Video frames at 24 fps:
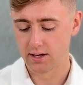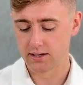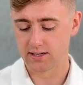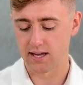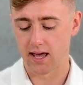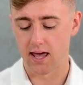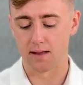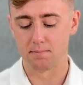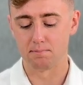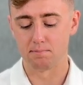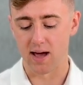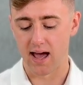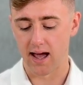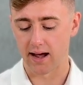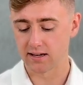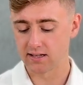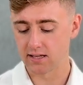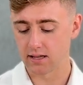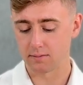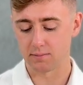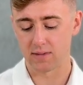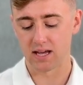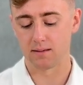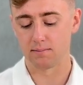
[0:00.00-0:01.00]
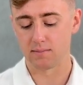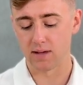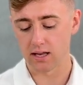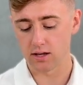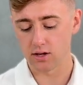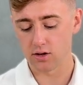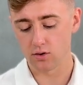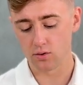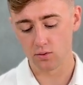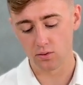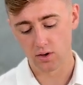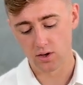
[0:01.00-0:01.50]
to head back to the main
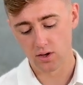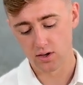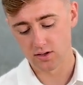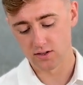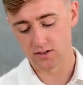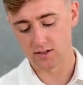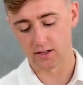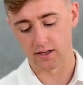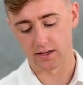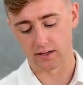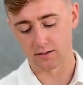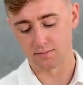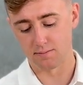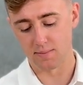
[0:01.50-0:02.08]
menu, select